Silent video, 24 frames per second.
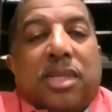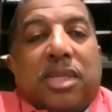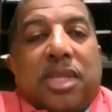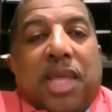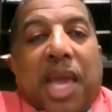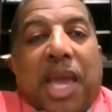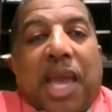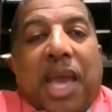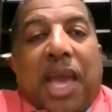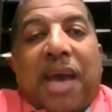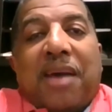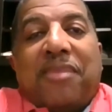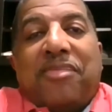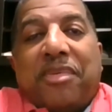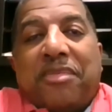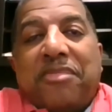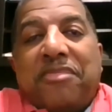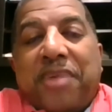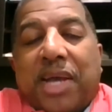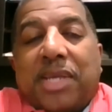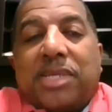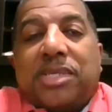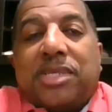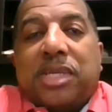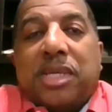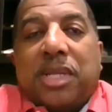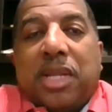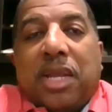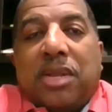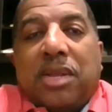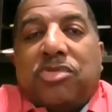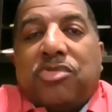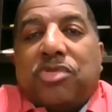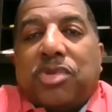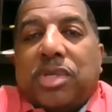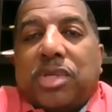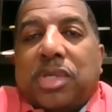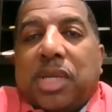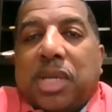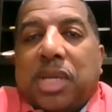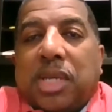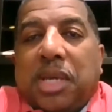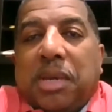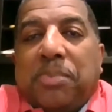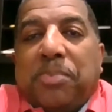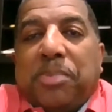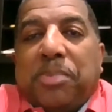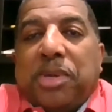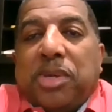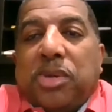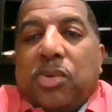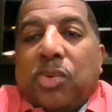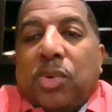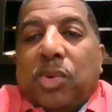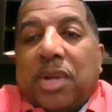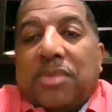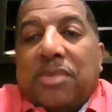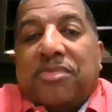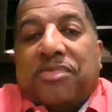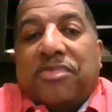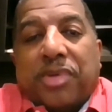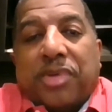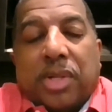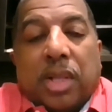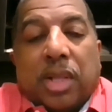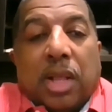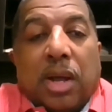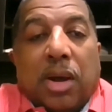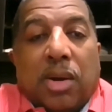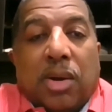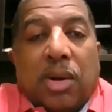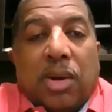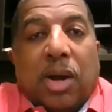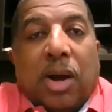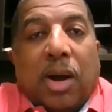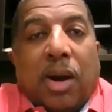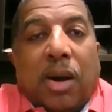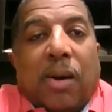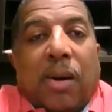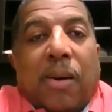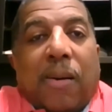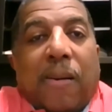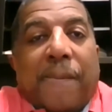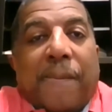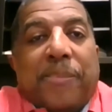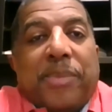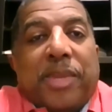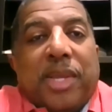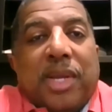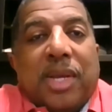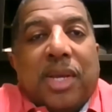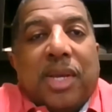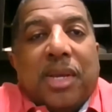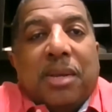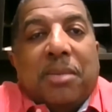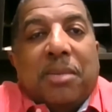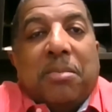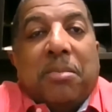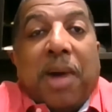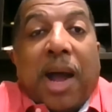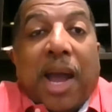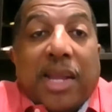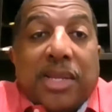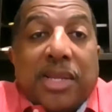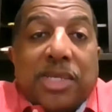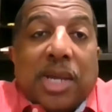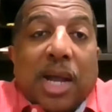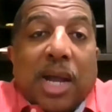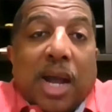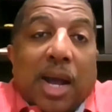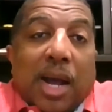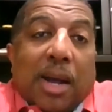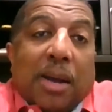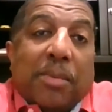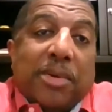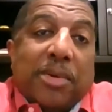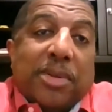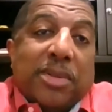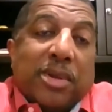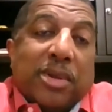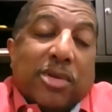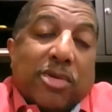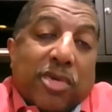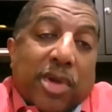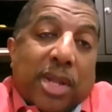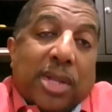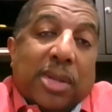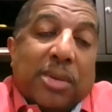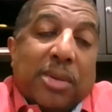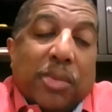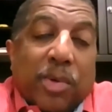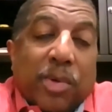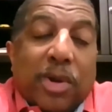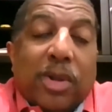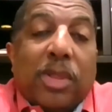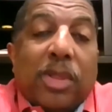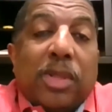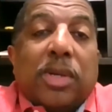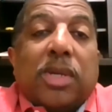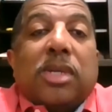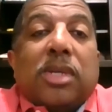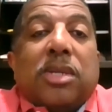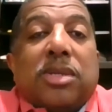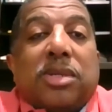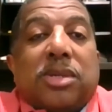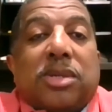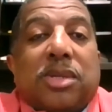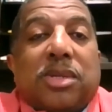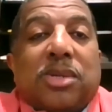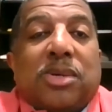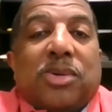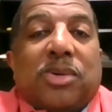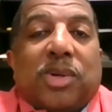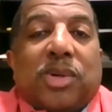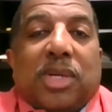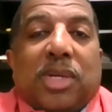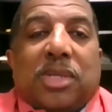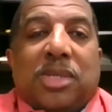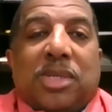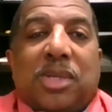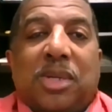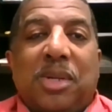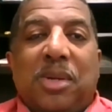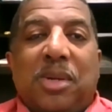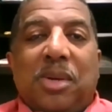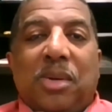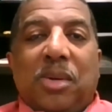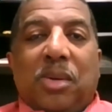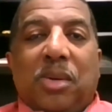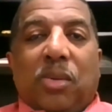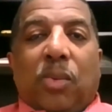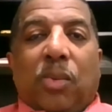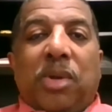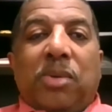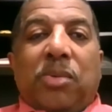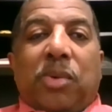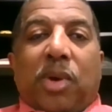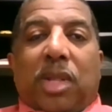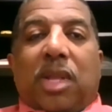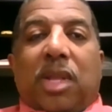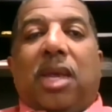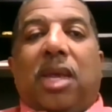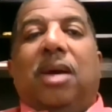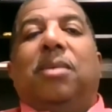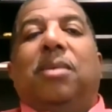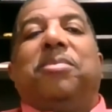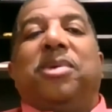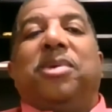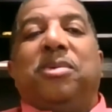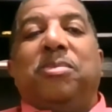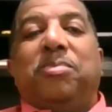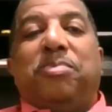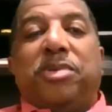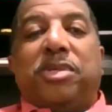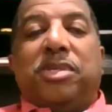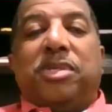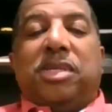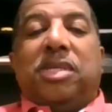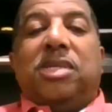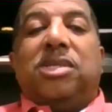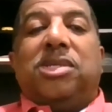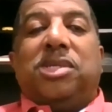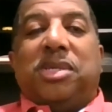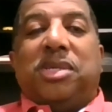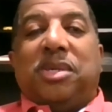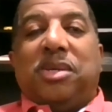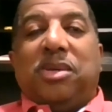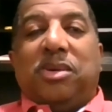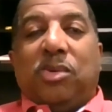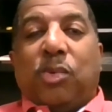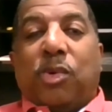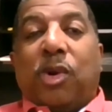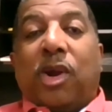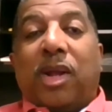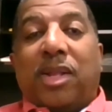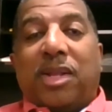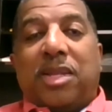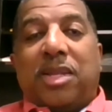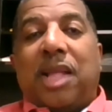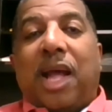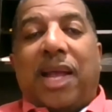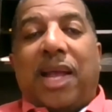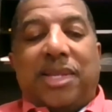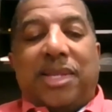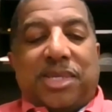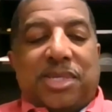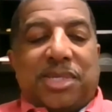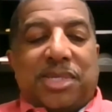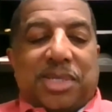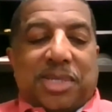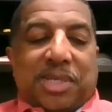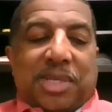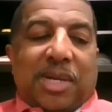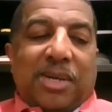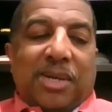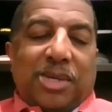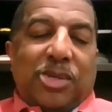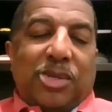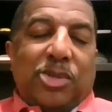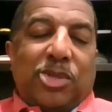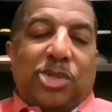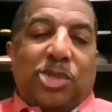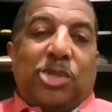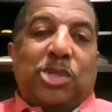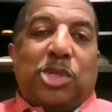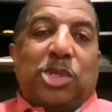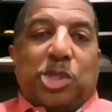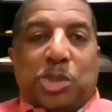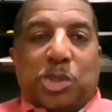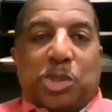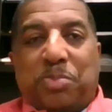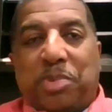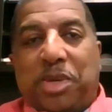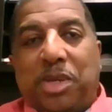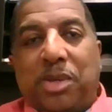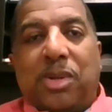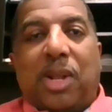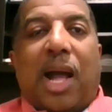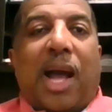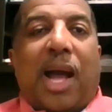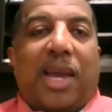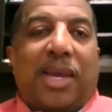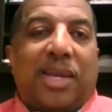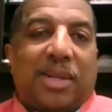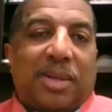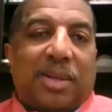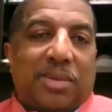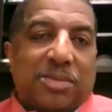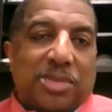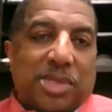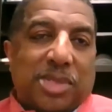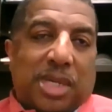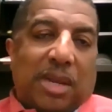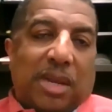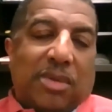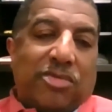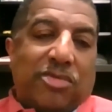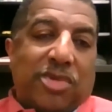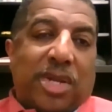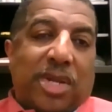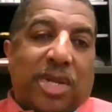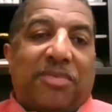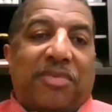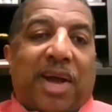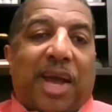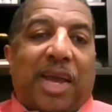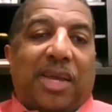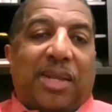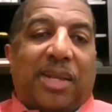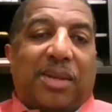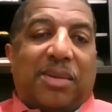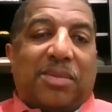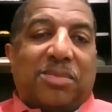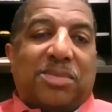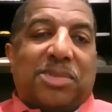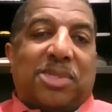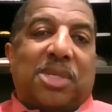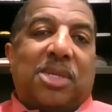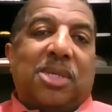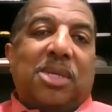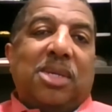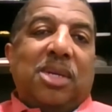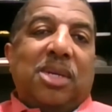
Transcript: They have a vested interest in keeping you in for the long haul. My job and the credit we're looking to do is we want to help you position you. We're going to not just tell you to dispute items, get rid of items.